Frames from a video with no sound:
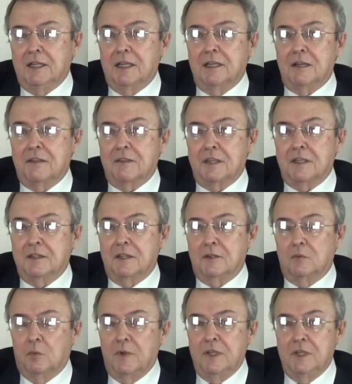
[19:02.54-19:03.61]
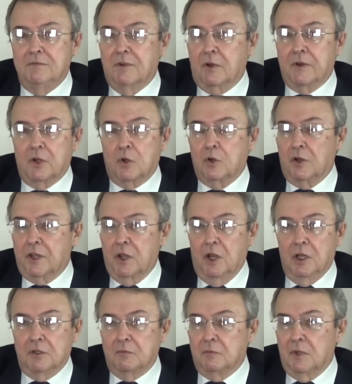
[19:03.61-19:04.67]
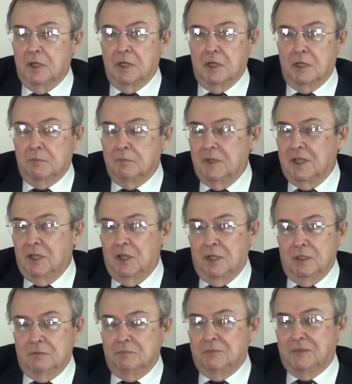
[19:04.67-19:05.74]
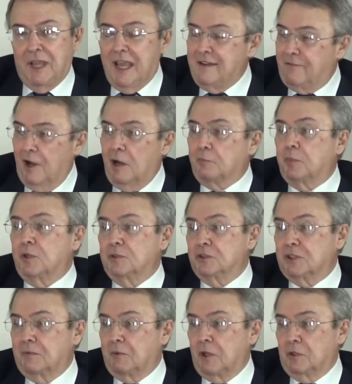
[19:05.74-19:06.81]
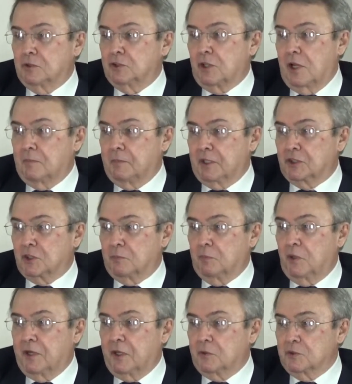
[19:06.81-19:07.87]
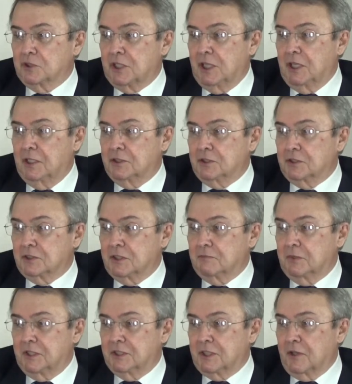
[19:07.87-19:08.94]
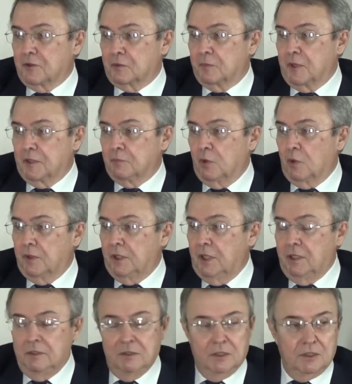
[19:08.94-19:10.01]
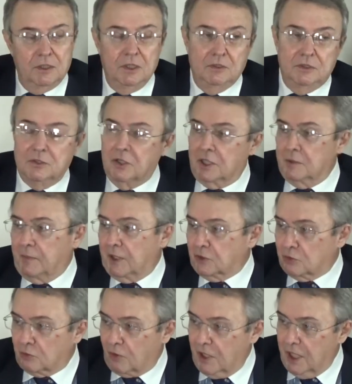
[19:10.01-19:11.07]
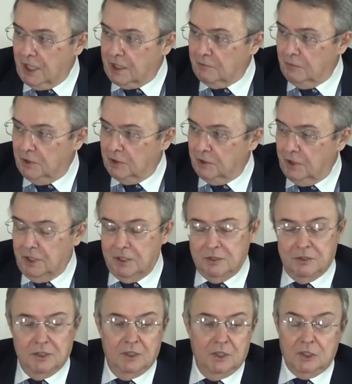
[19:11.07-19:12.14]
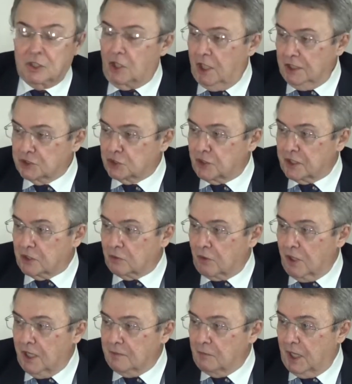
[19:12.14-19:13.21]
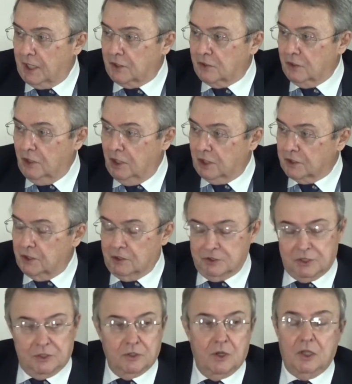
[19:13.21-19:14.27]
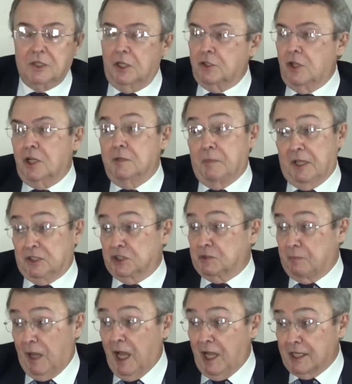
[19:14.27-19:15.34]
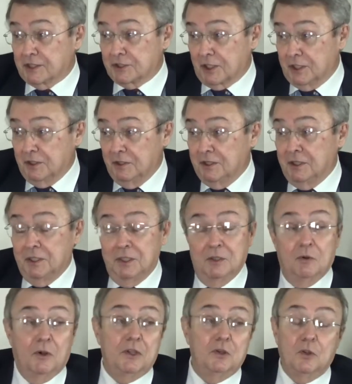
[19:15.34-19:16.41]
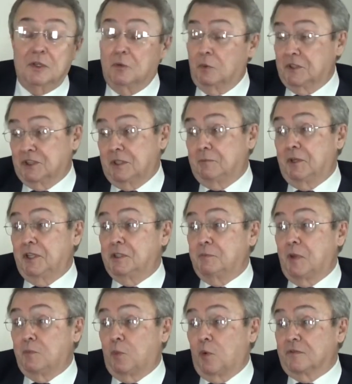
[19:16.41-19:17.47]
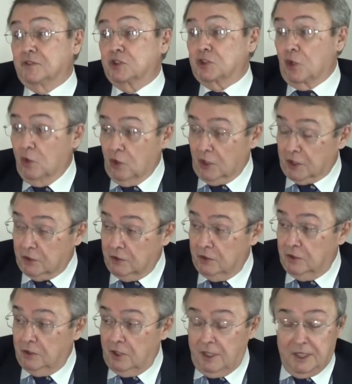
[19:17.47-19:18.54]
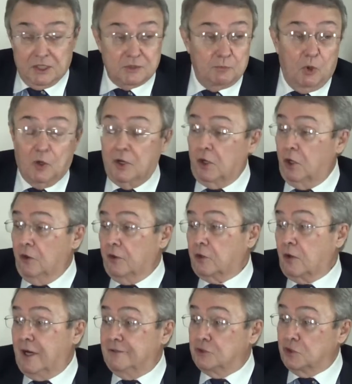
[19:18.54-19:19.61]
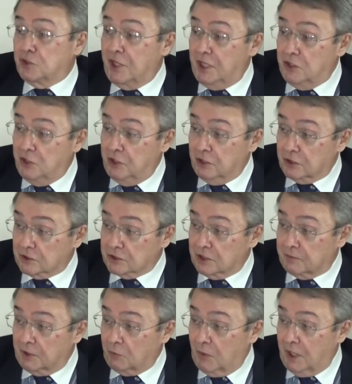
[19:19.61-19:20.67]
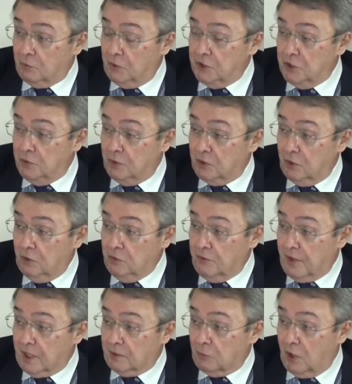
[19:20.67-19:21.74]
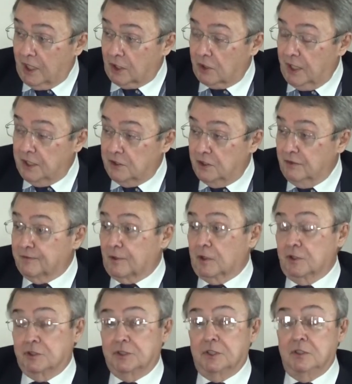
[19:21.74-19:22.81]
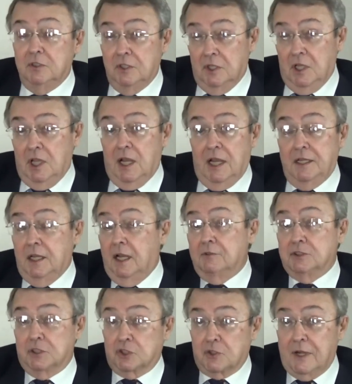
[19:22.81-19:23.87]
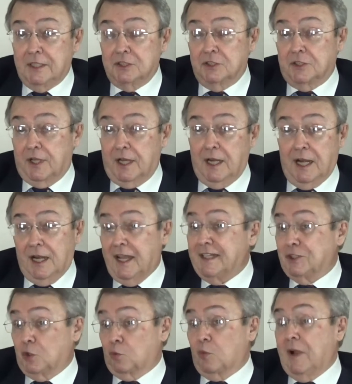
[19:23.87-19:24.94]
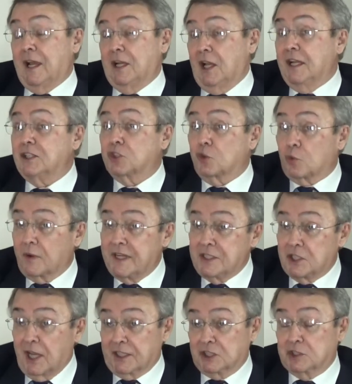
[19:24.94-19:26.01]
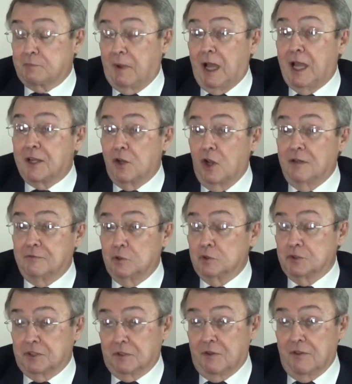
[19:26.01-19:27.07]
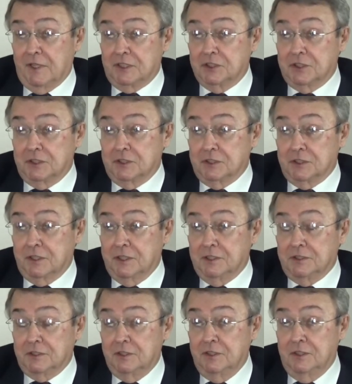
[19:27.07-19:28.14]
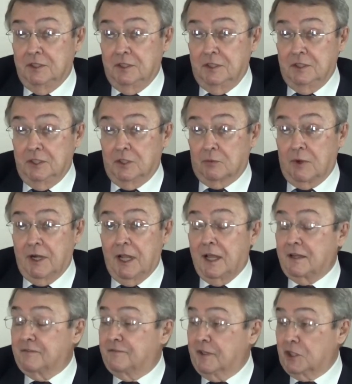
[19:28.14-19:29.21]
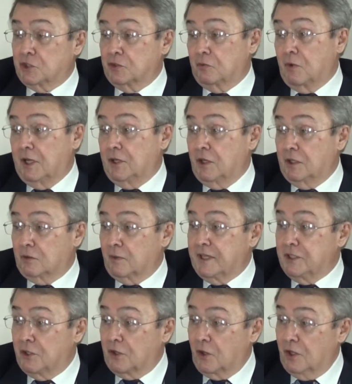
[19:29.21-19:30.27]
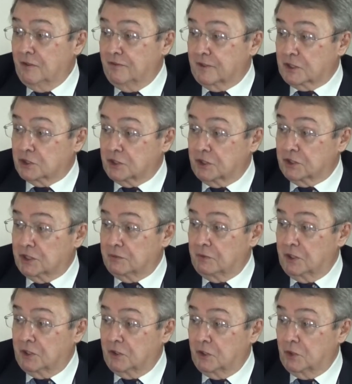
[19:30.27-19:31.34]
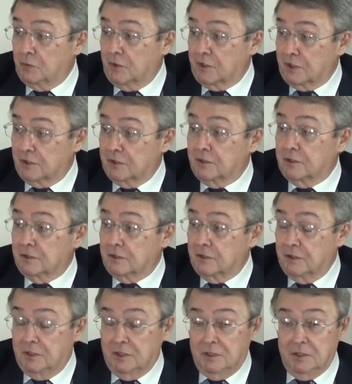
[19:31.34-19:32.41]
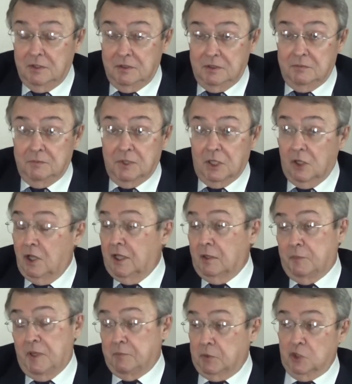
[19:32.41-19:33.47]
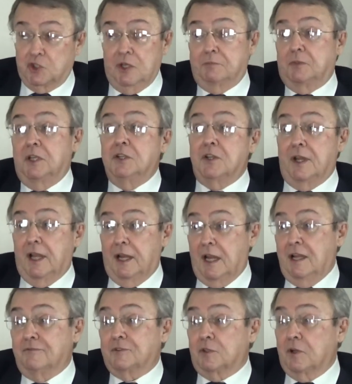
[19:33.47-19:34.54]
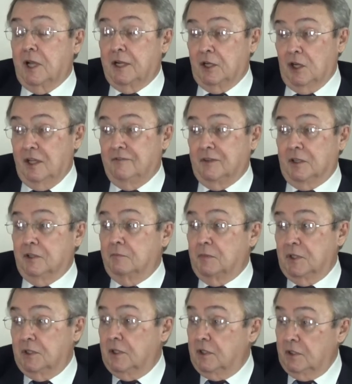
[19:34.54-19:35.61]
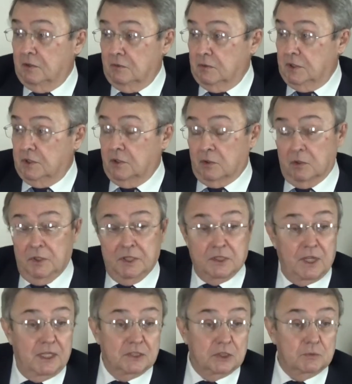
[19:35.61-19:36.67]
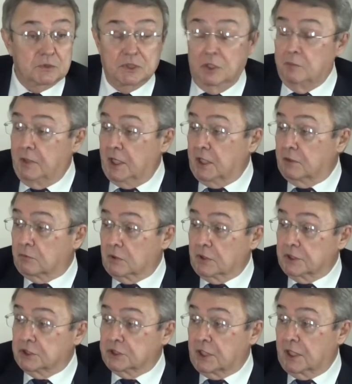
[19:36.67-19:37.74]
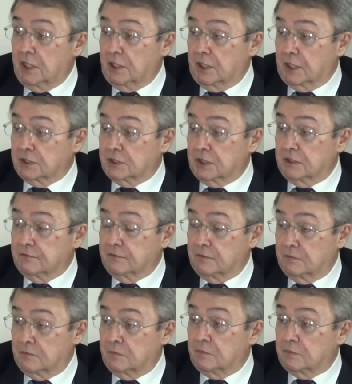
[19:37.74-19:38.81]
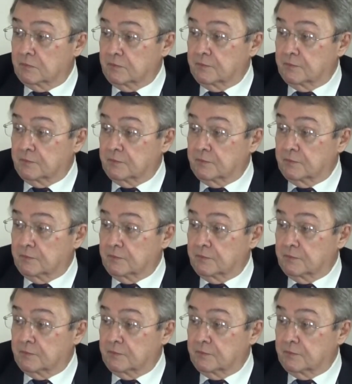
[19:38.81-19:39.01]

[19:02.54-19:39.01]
I kind of think that we very early on gave up some of those topics, the political science and some of these other people. And then, you know, you talk about crime and costly crime, my God, you know, so you're not going to talk about spies, huh? Yeah. Well, you look at what some of these people have stolen, and that's more than all the crimes in 10 years. I mean, why wouldn't you include them? Why are they different? So I, I was attracted to that. I like to, I like to read like spy novels and things such as this. You run out of fiction, why not read the nonfiction and see what you can do with it? Right. But yeah. a lot of people jumped into that after 9 11 you know, the early days, there was nobody really studying this. No,